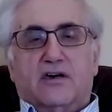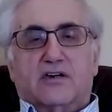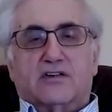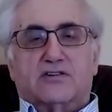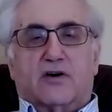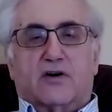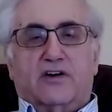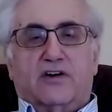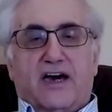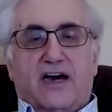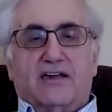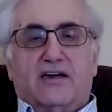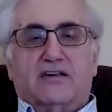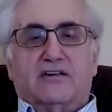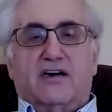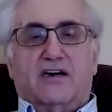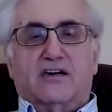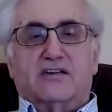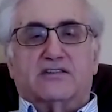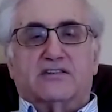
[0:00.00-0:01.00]
So
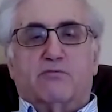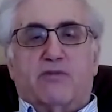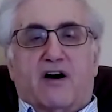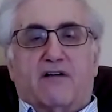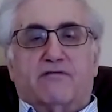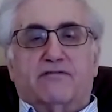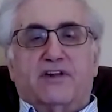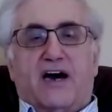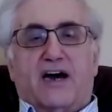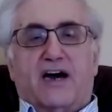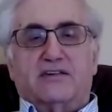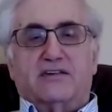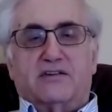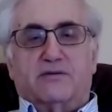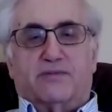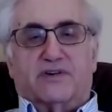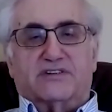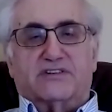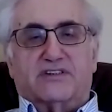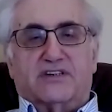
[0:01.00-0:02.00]
Canada is above
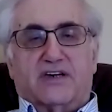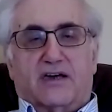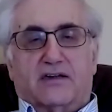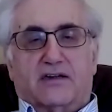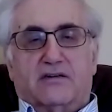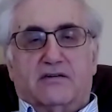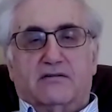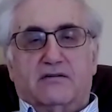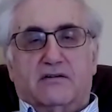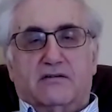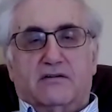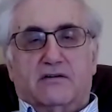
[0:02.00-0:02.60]
90%.